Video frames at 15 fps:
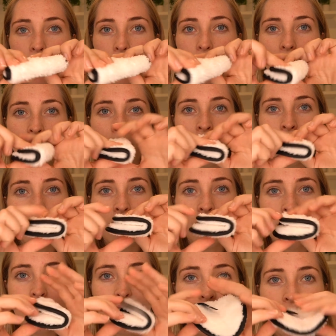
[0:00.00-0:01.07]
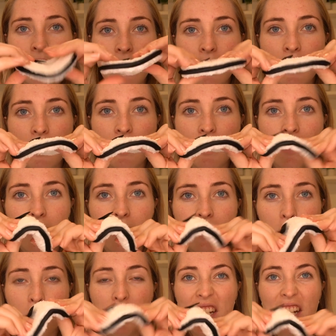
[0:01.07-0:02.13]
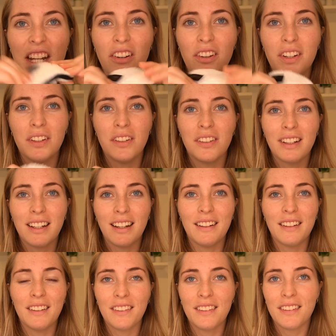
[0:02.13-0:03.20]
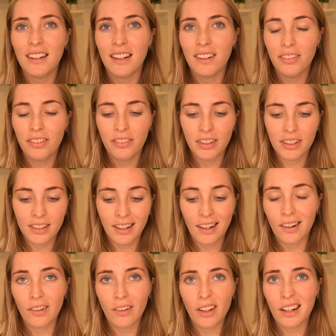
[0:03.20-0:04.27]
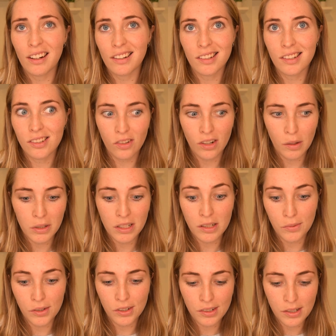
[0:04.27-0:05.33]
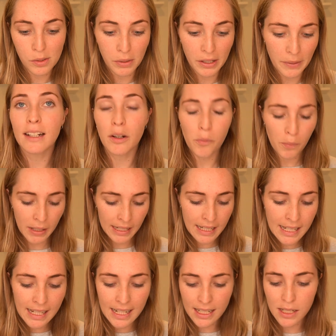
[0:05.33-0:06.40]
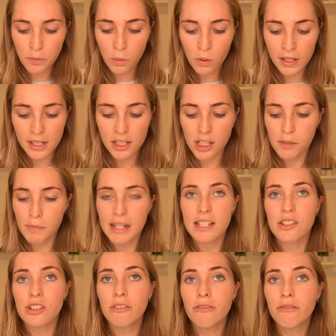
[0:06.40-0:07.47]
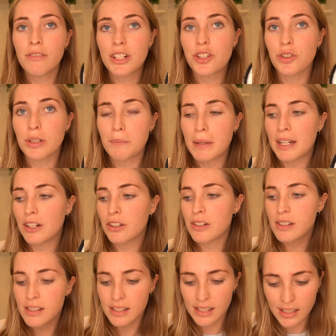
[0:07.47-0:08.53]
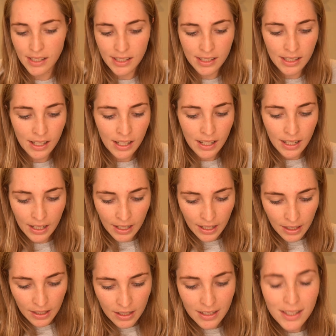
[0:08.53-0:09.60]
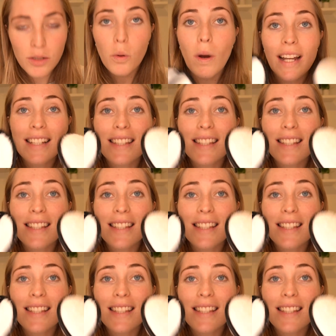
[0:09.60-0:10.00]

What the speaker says: thin material kind of stuff. I don't know how to describe it, to be honest, but my next point, just based on visual appearance, is it is quite